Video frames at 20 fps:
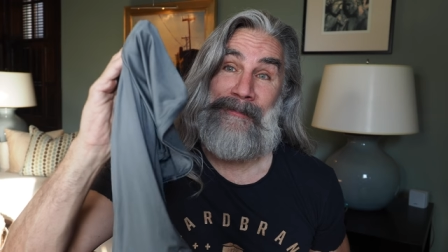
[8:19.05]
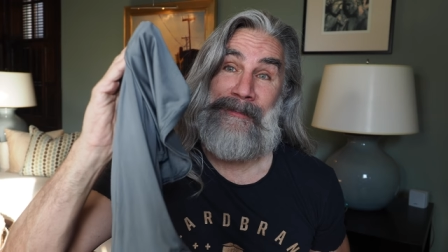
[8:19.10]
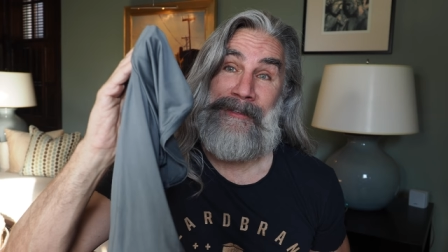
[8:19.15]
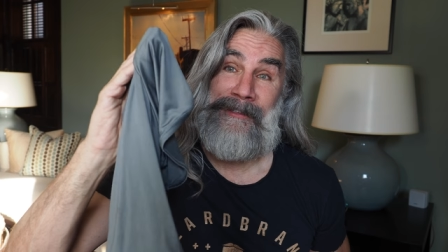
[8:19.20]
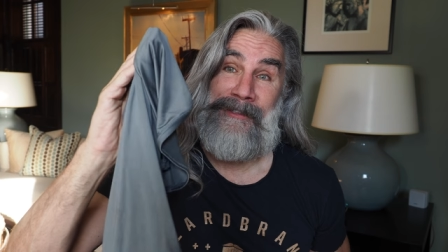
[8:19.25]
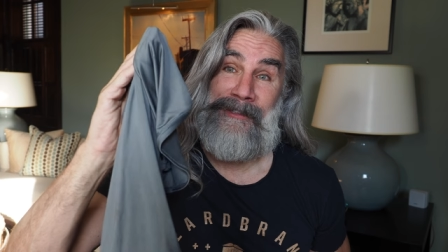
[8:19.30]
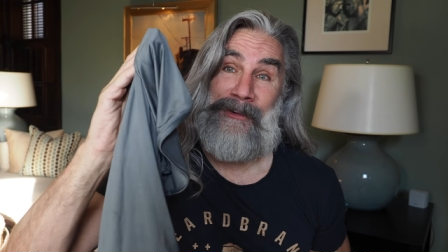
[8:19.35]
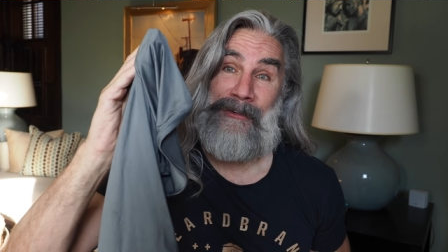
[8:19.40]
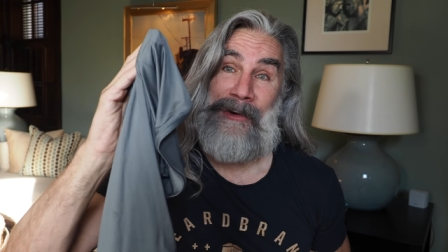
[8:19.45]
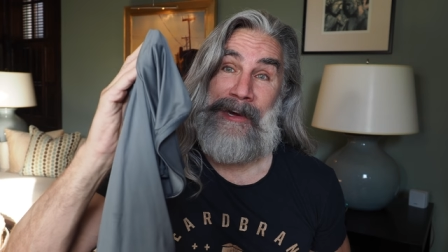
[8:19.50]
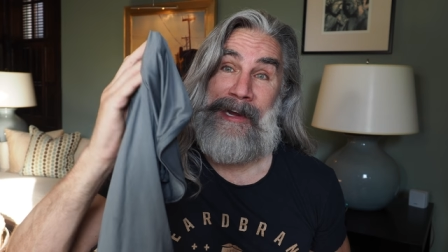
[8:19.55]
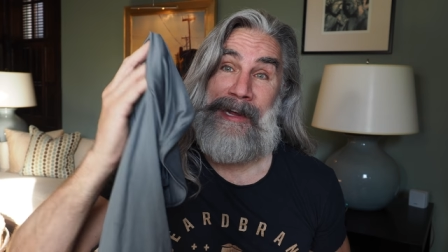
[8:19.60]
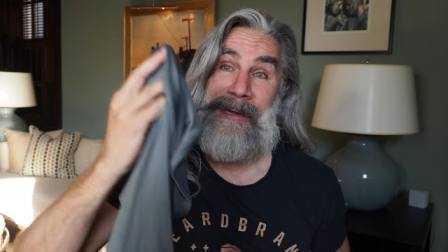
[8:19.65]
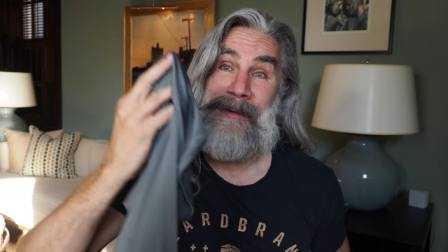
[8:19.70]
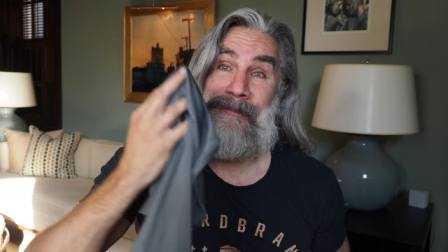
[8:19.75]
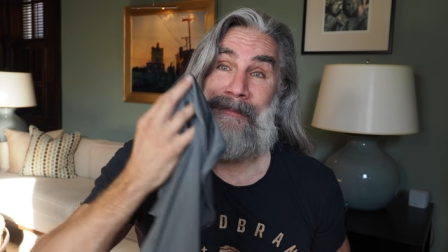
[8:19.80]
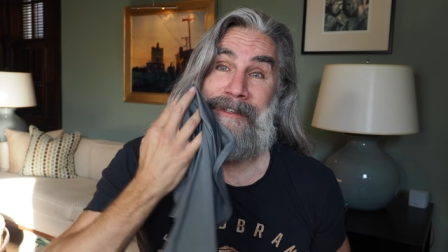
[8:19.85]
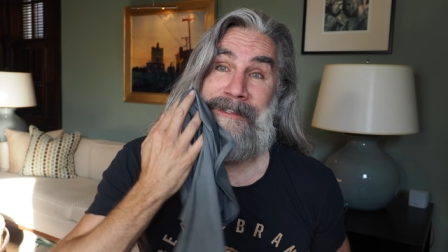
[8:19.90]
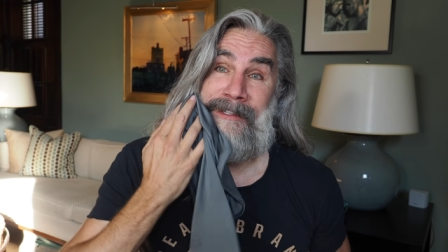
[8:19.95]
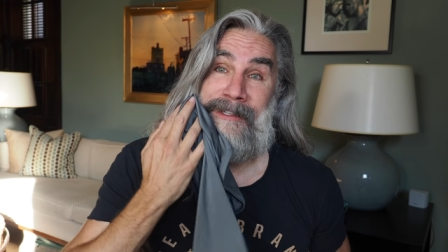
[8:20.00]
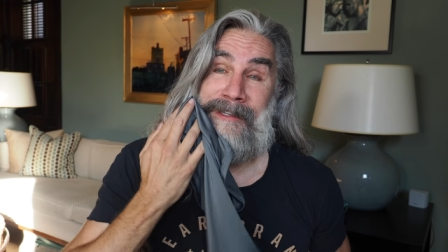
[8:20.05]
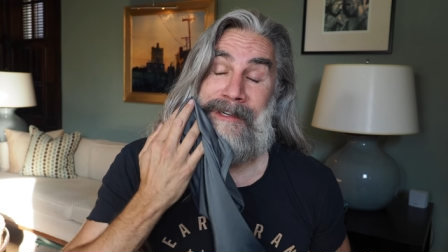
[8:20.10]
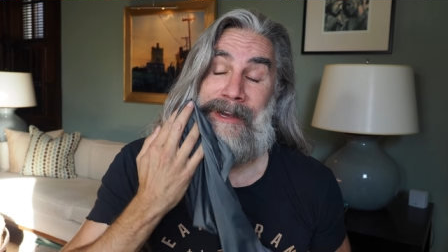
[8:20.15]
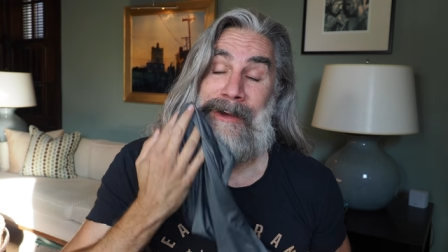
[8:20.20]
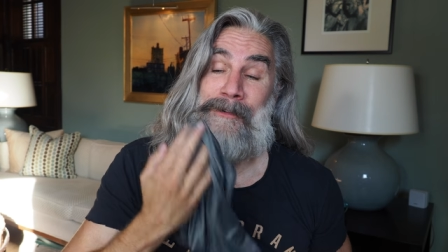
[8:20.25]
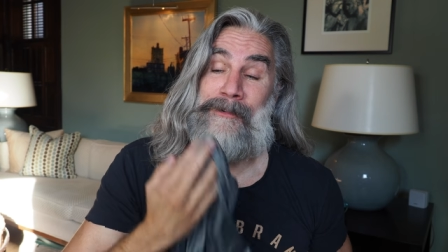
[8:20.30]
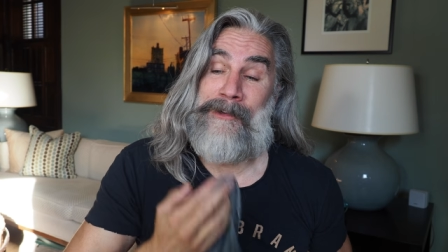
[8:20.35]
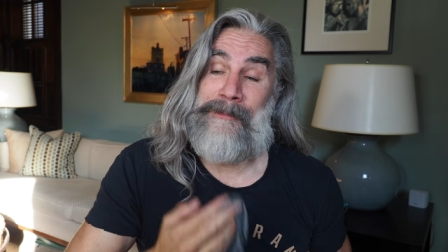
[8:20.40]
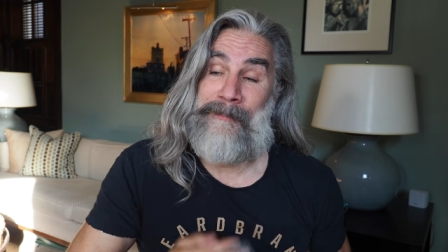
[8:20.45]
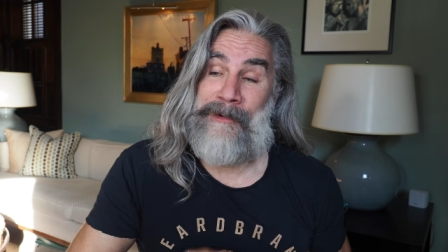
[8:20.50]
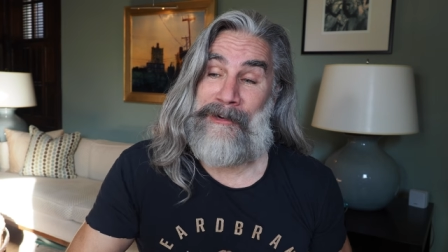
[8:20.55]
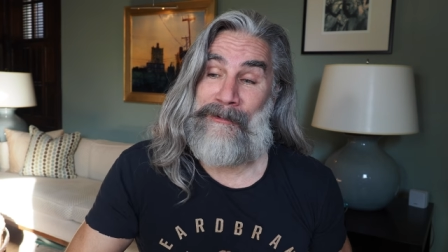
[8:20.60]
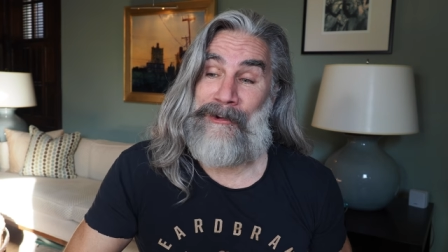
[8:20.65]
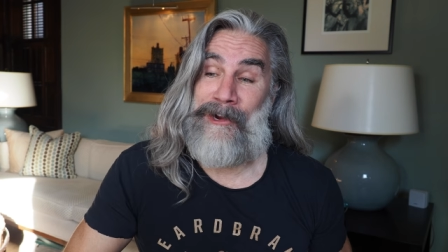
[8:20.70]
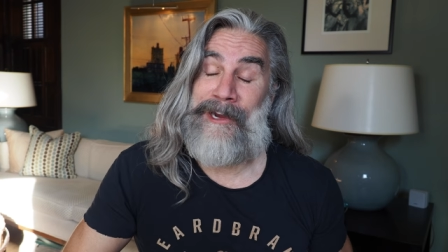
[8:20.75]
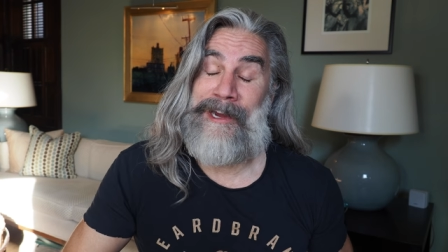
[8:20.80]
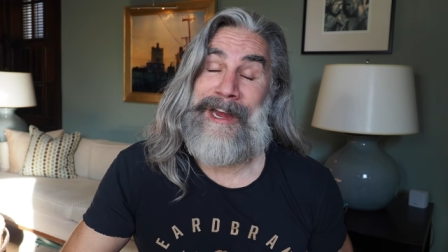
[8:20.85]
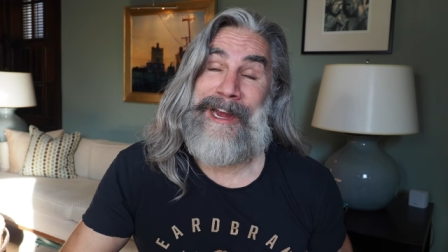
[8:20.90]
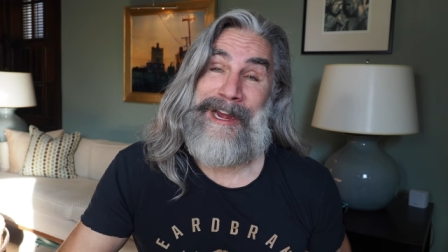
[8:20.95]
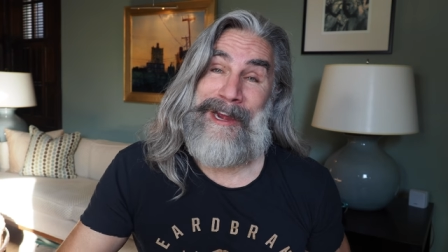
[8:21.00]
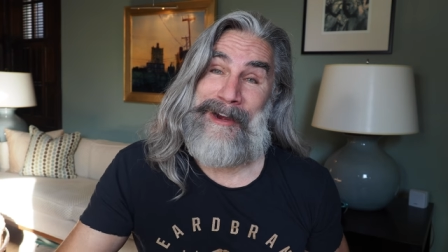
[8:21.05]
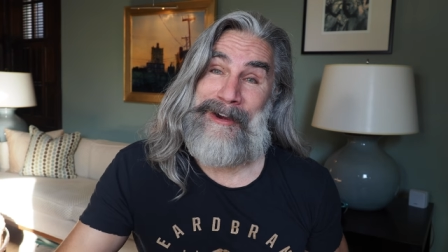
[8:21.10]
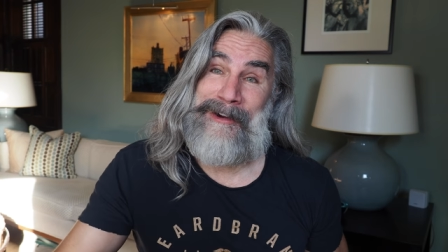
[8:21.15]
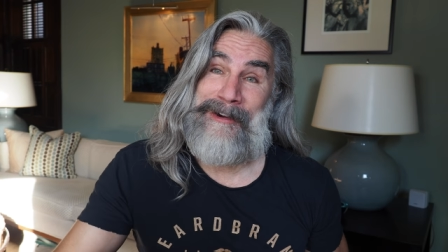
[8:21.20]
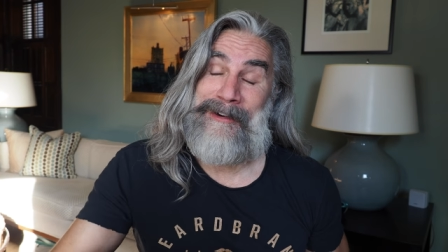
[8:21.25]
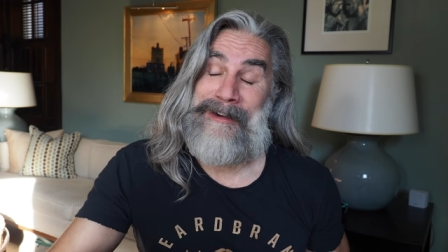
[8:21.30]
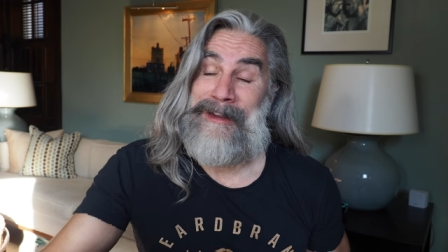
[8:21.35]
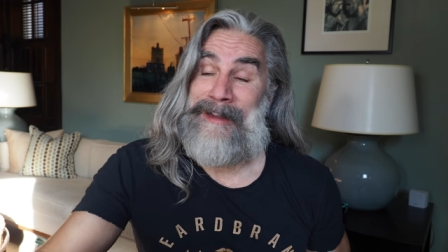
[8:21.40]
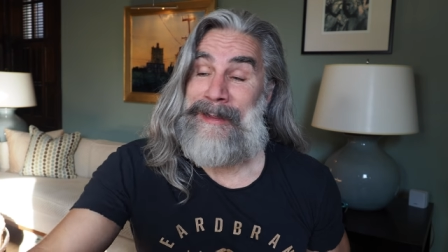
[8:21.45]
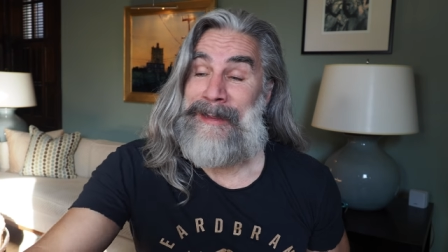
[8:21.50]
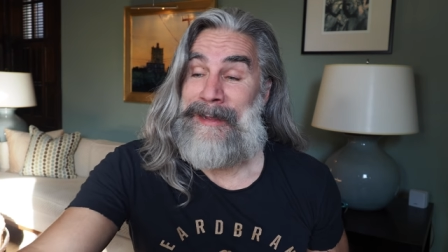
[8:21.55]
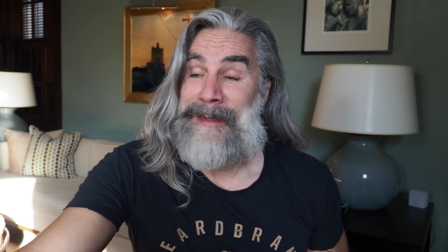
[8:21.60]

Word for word: was gray was to go with my gray hair.